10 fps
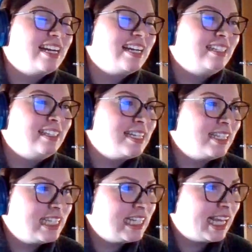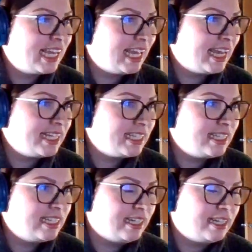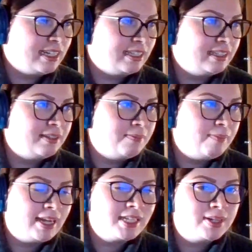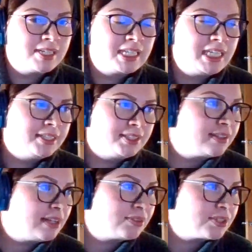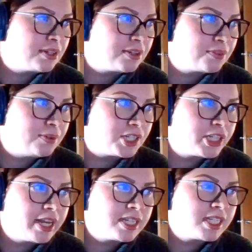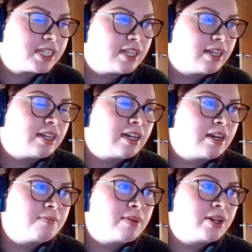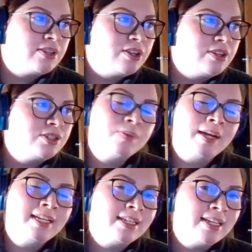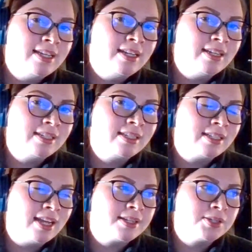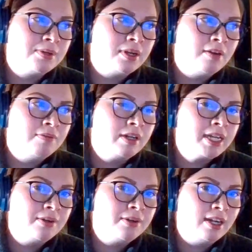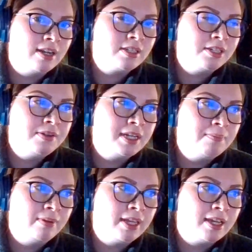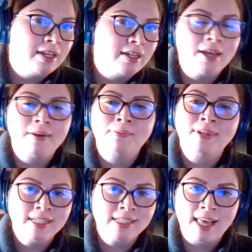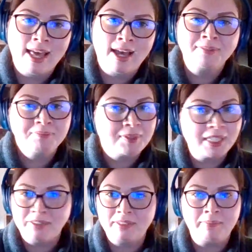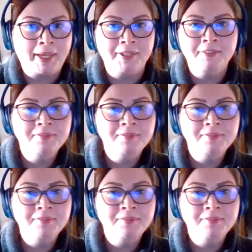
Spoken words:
Let's take it back to our security level sort of questions. Do I need a disaster recovery or continuity plan, and what does that even mean?